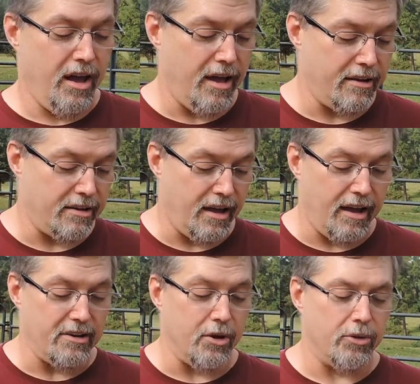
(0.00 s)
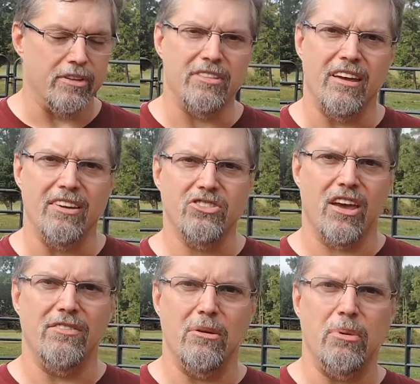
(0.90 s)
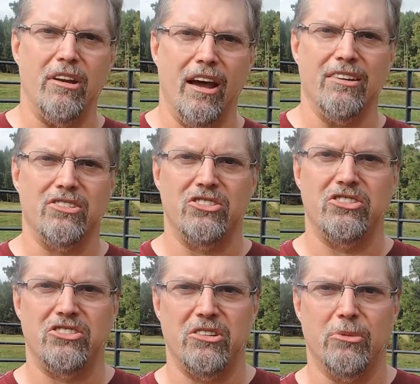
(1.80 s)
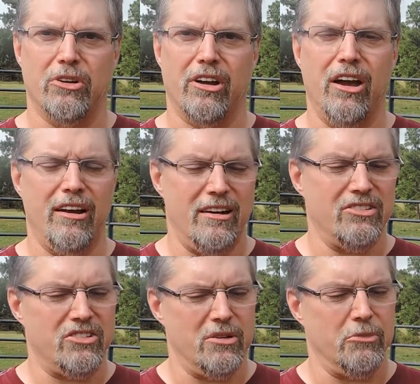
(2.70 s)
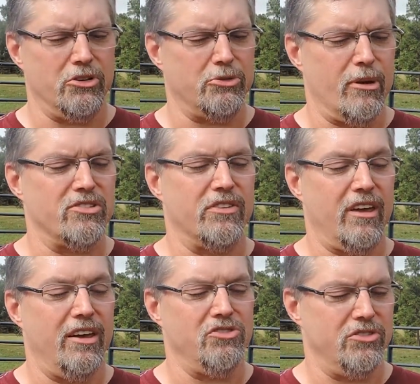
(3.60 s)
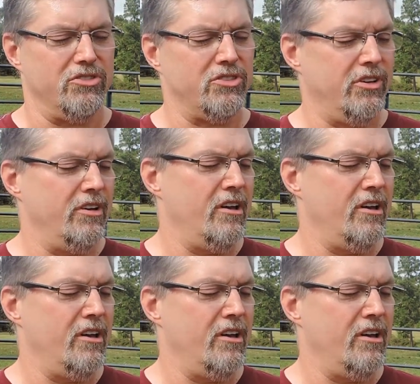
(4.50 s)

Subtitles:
I know that the HK VP9 is a similar gun. It has similar specifications.